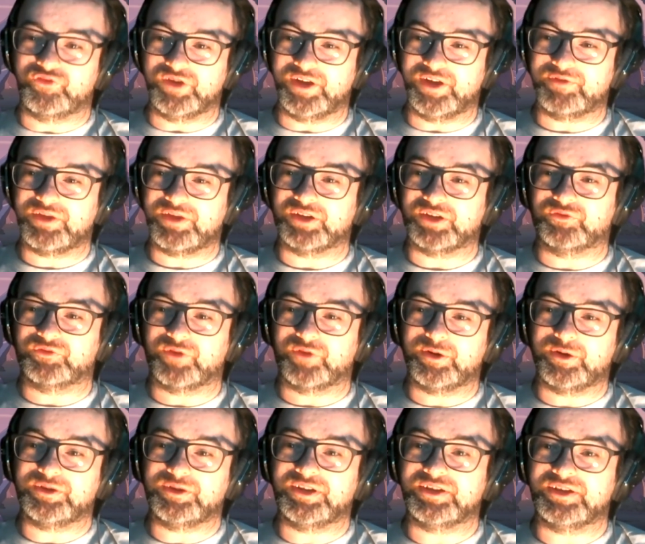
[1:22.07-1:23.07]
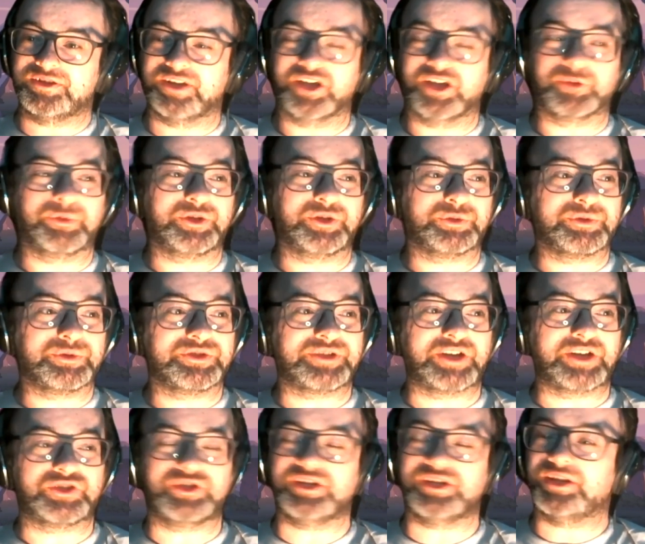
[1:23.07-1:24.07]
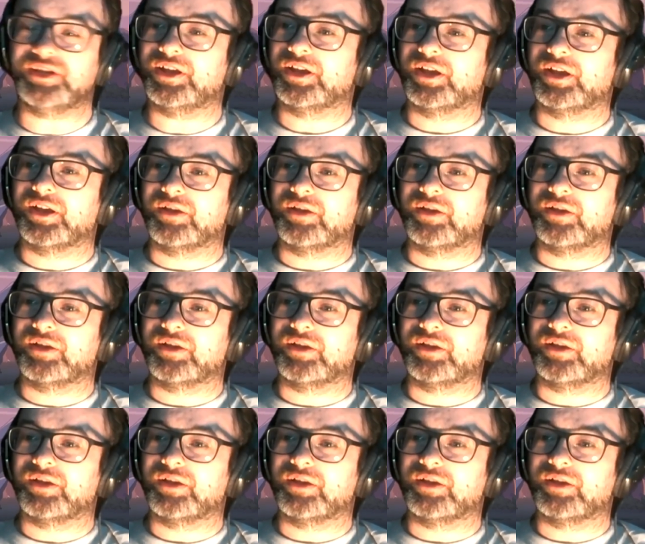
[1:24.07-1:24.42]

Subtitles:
Everything is very detailed, but this one's actually